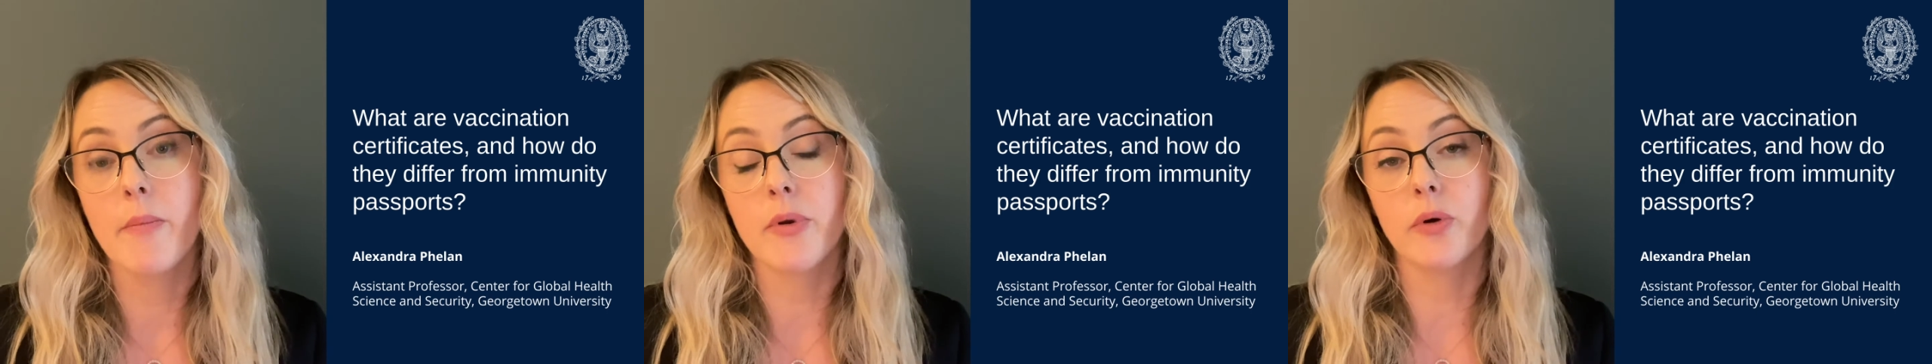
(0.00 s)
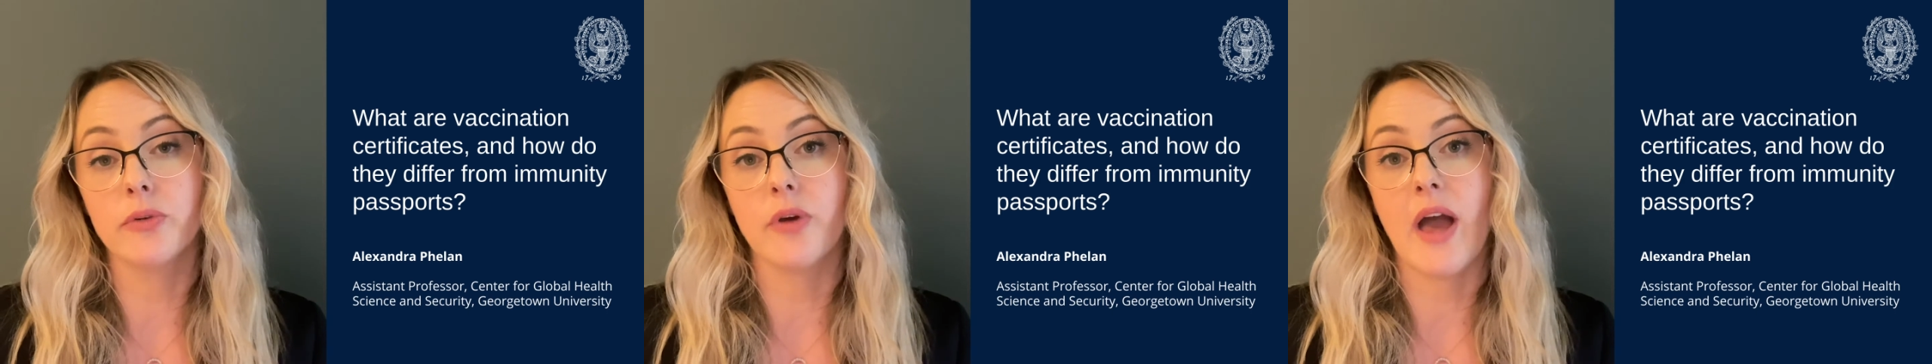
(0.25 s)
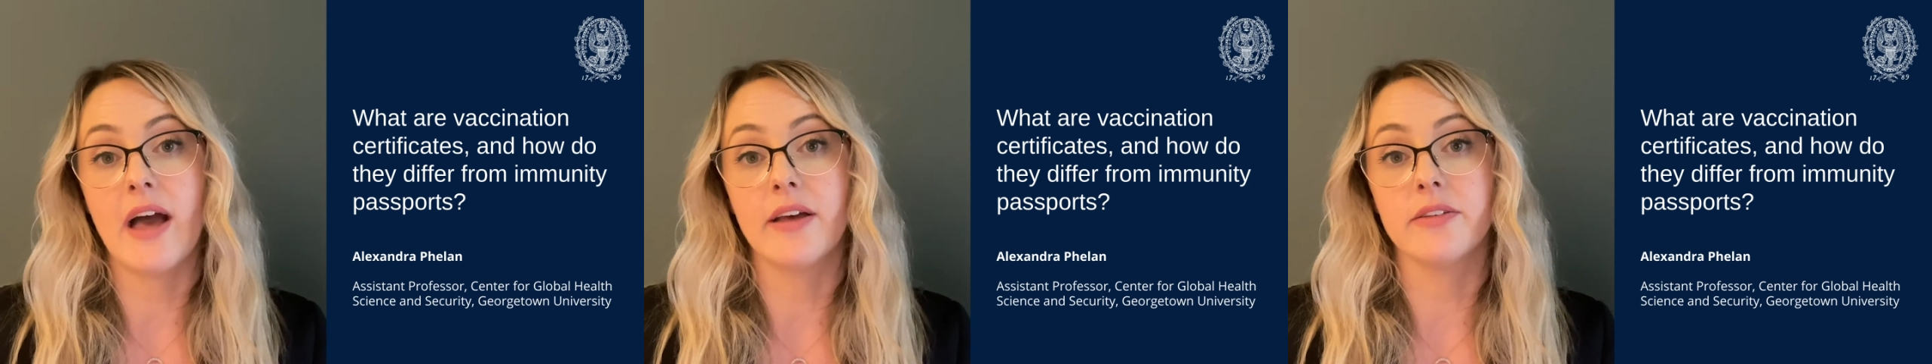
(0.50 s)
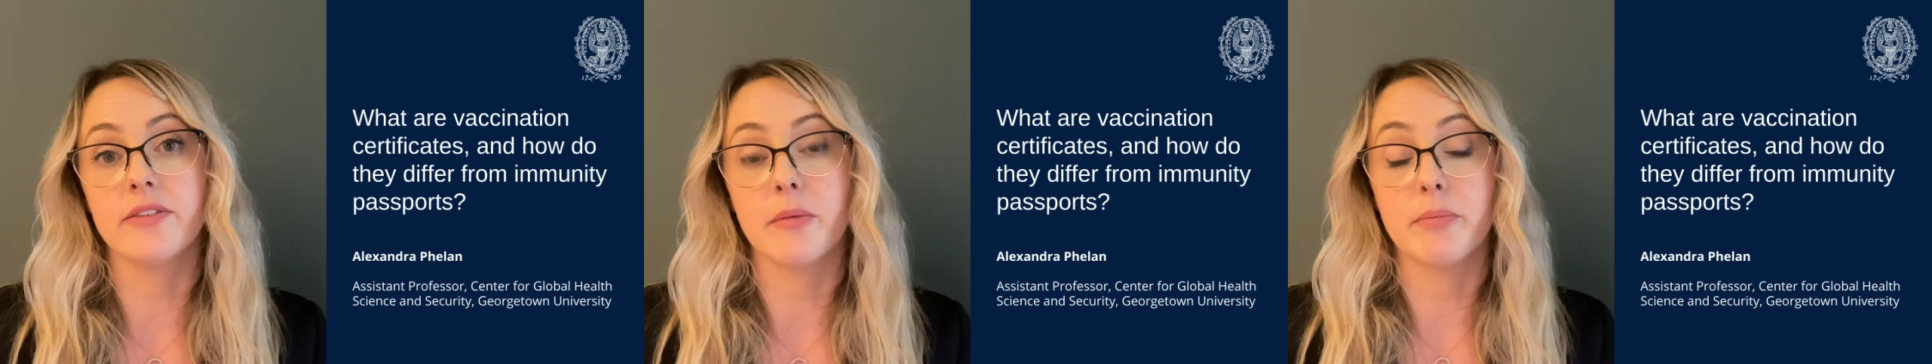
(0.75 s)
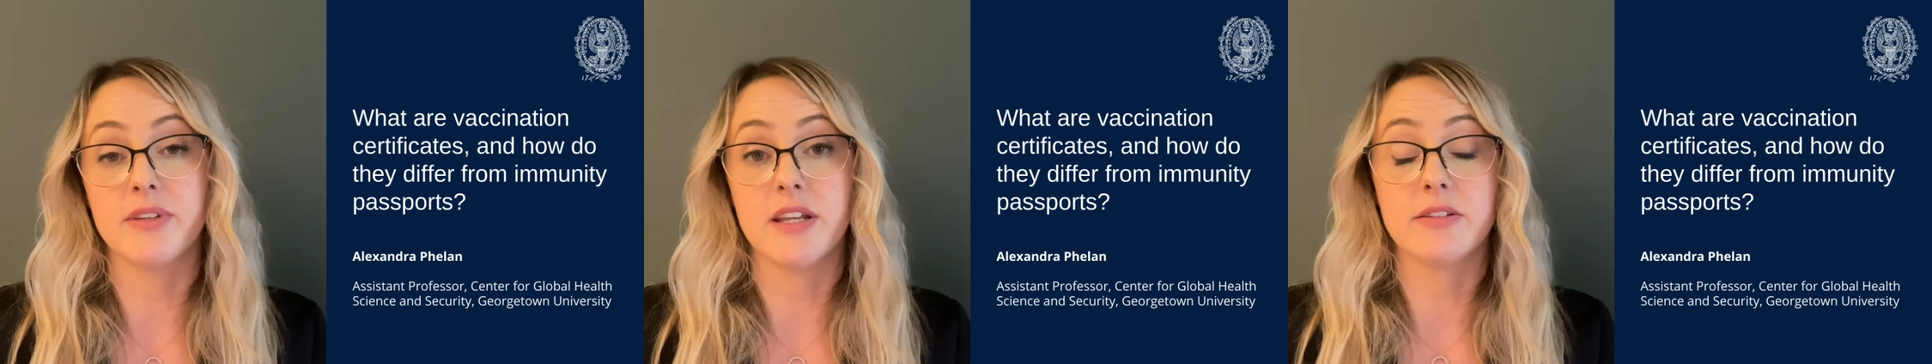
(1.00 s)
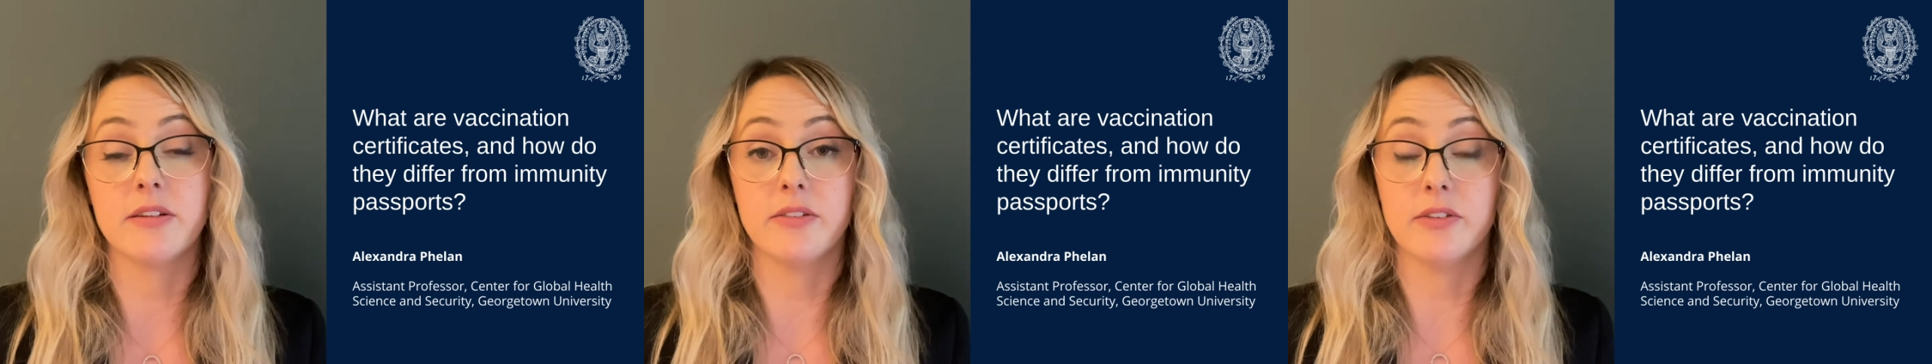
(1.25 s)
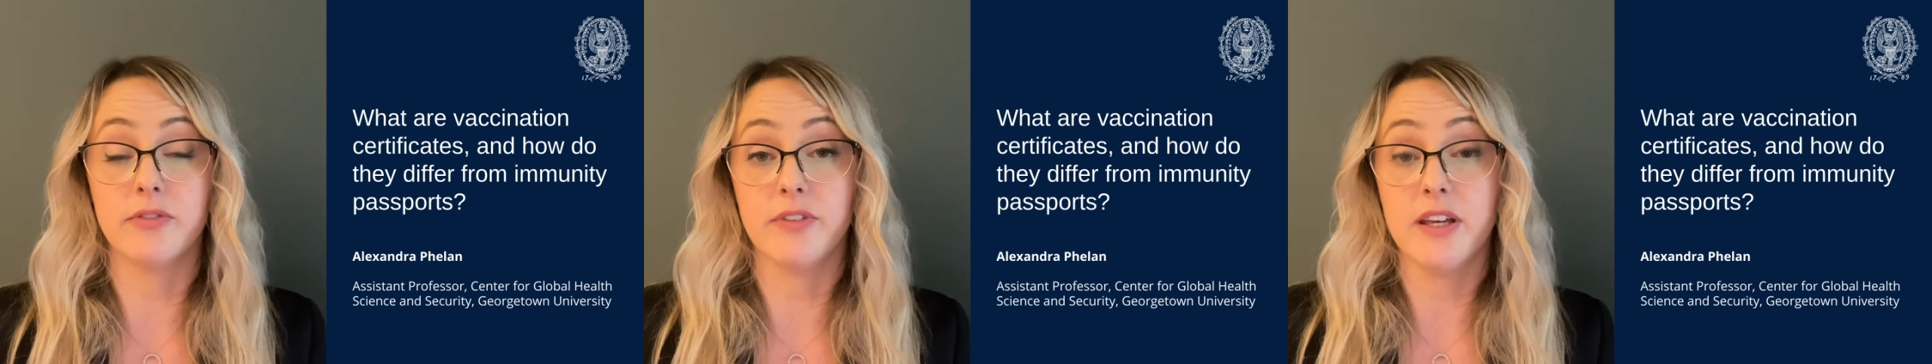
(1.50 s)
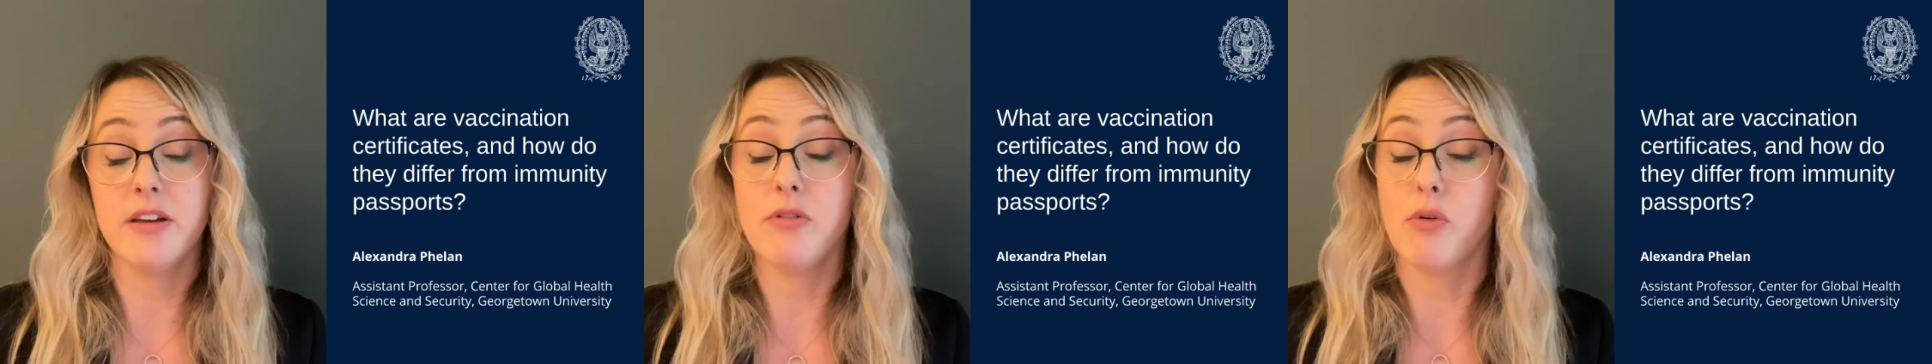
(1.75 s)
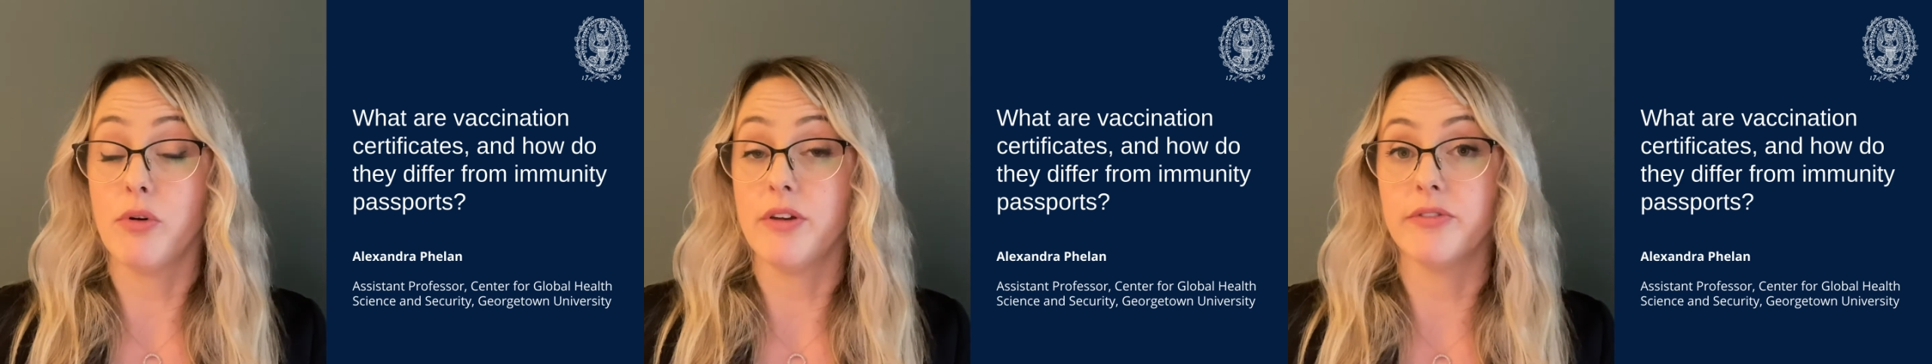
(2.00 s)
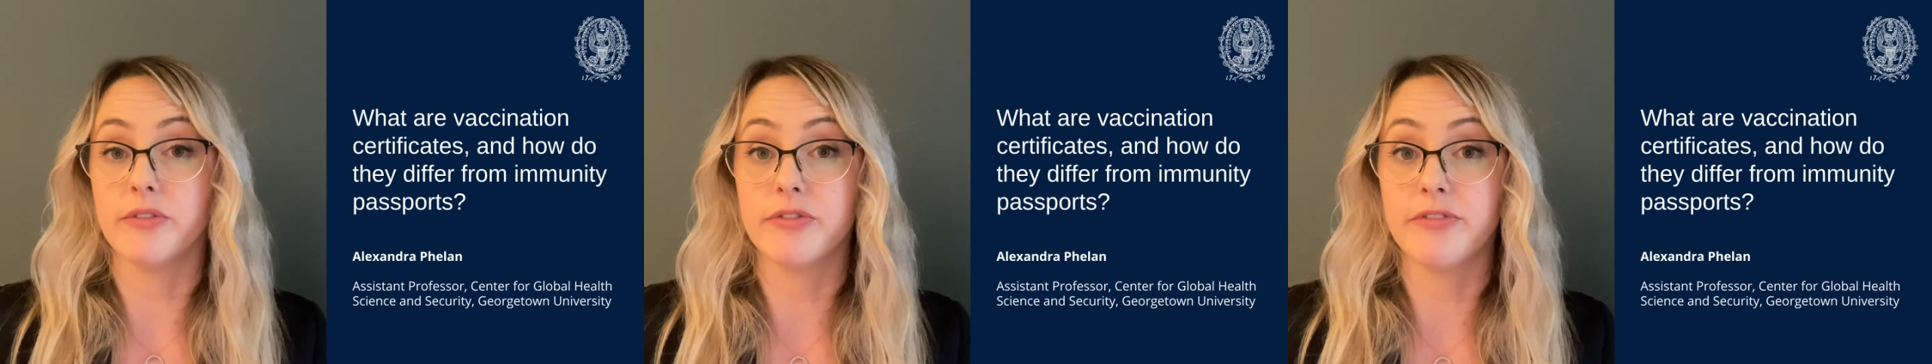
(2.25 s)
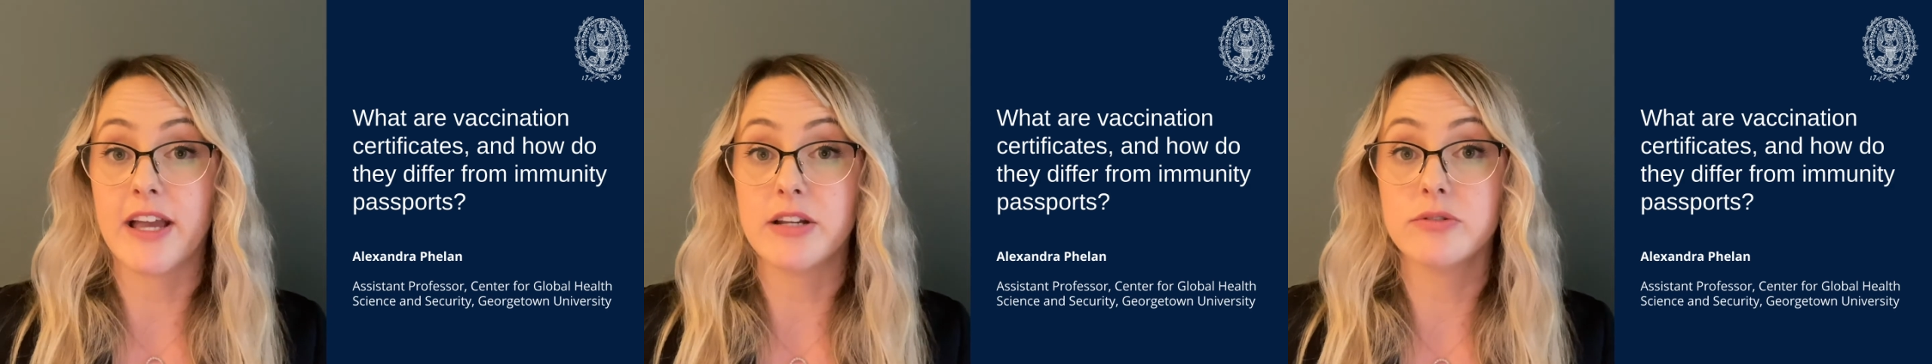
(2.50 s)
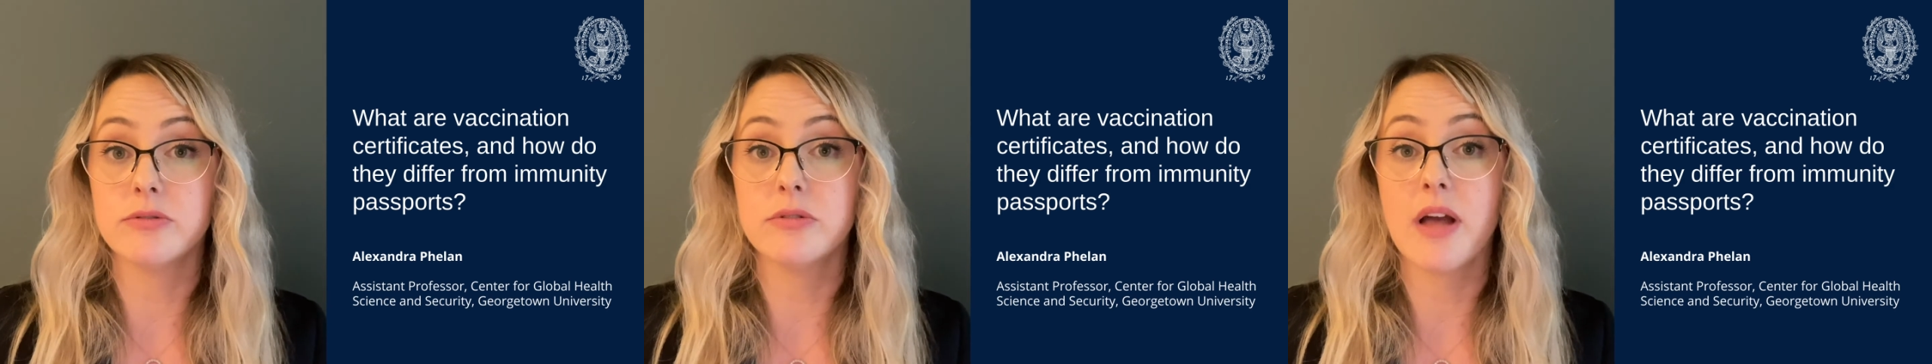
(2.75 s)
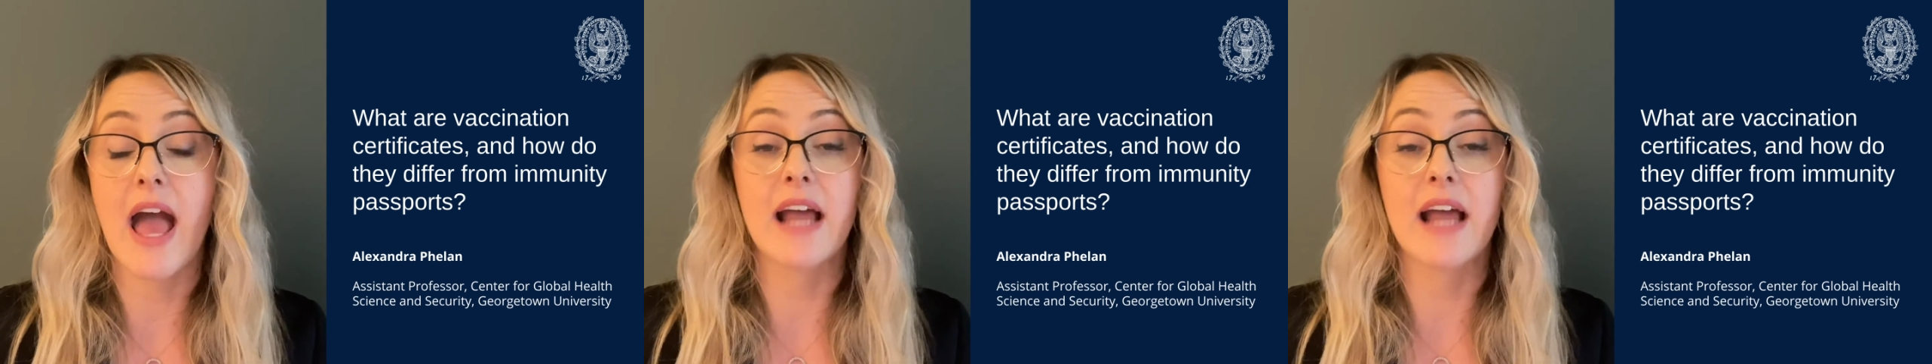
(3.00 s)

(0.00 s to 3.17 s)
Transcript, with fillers: but also has potentially severe or even fatal